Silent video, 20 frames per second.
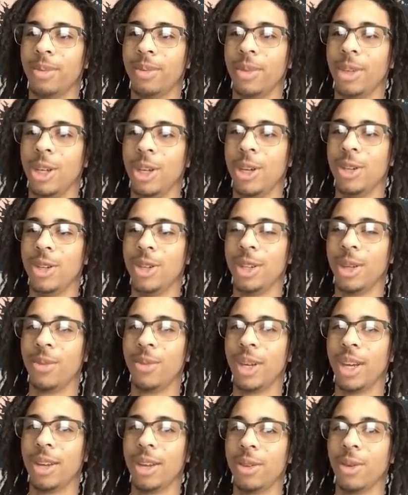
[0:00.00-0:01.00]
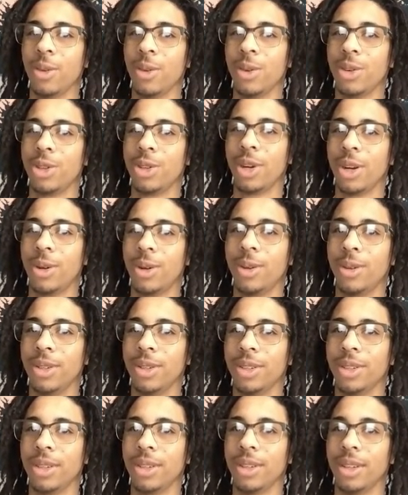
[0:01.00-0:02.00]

Using them to get through the struggles.